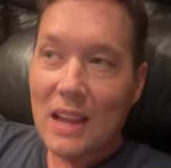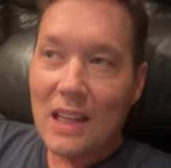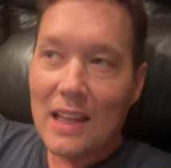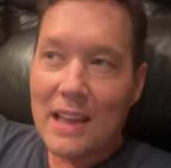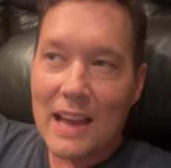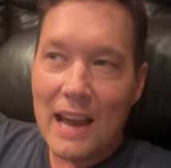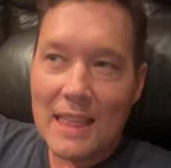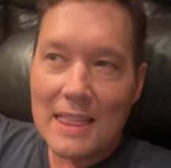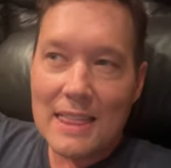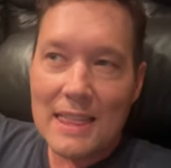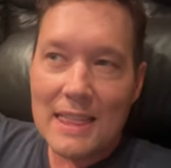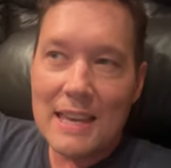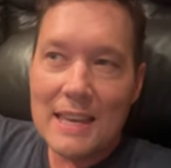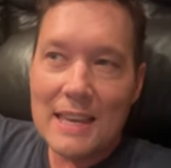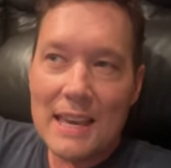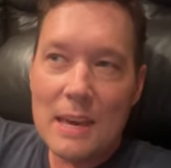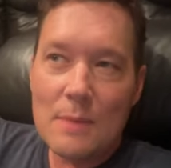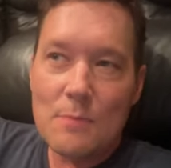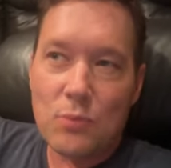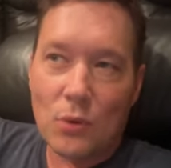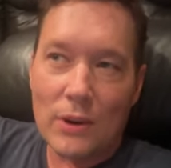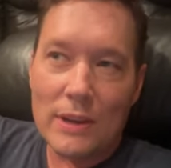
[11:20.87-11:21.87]
Like I think
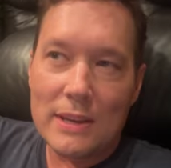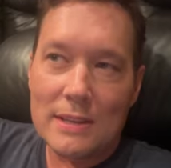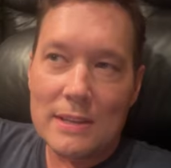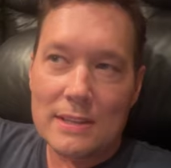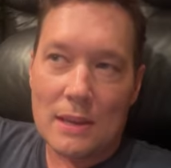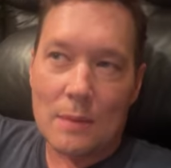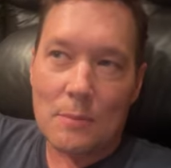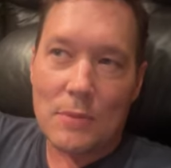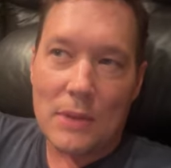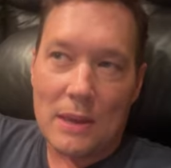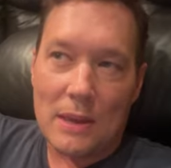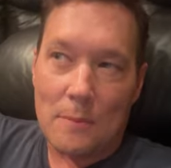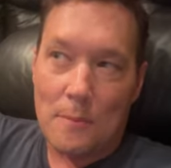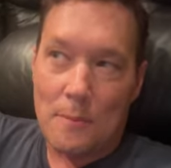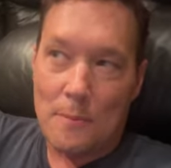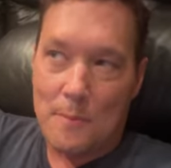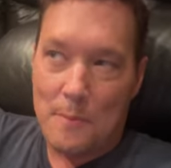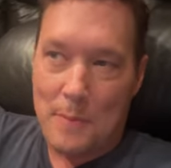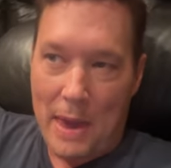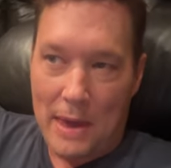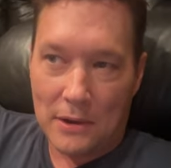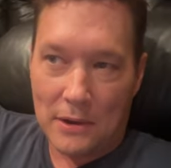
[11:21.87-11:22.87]
he brings
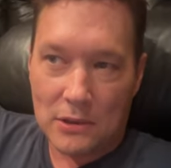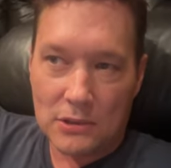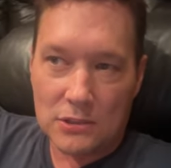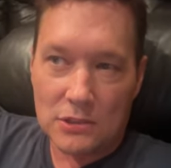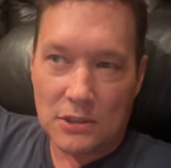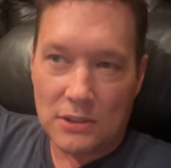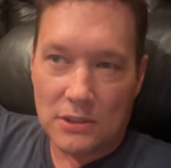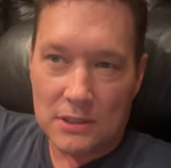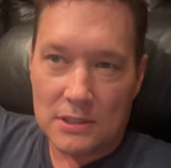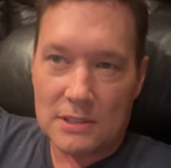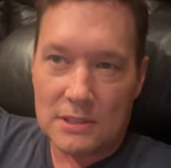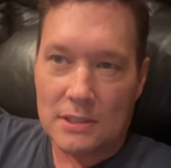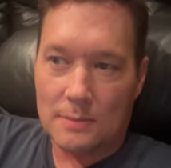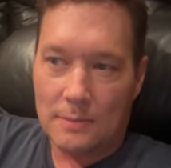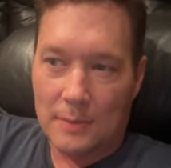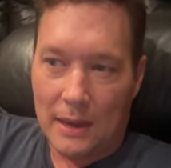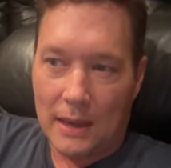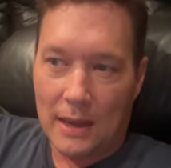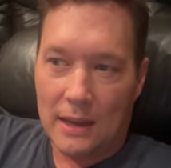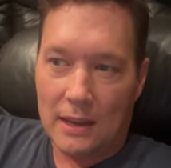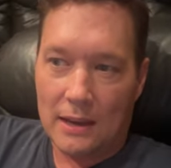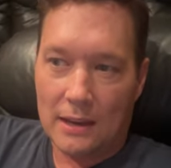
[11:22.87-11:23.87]
something better he to this
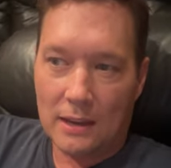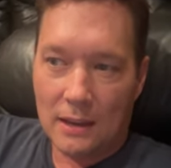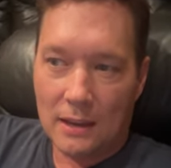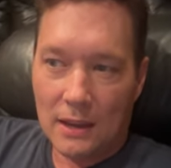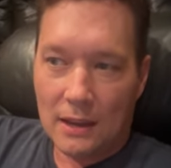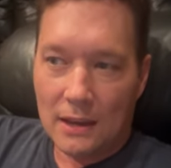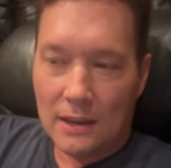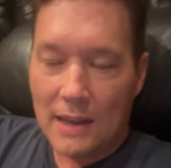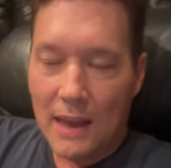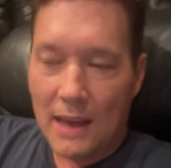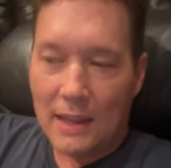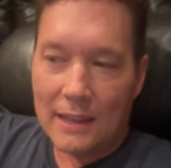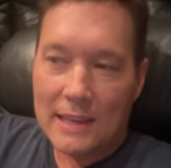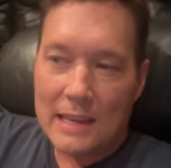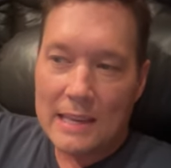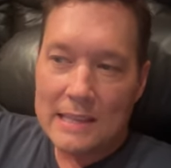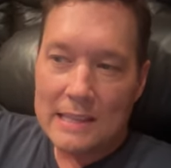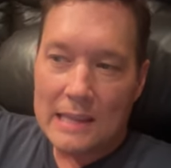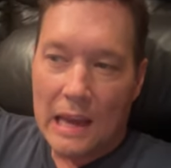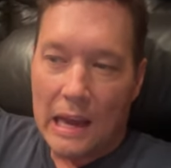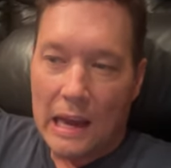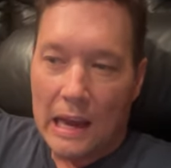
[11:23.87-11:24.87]
debate. Comedy. Yeah, like he's.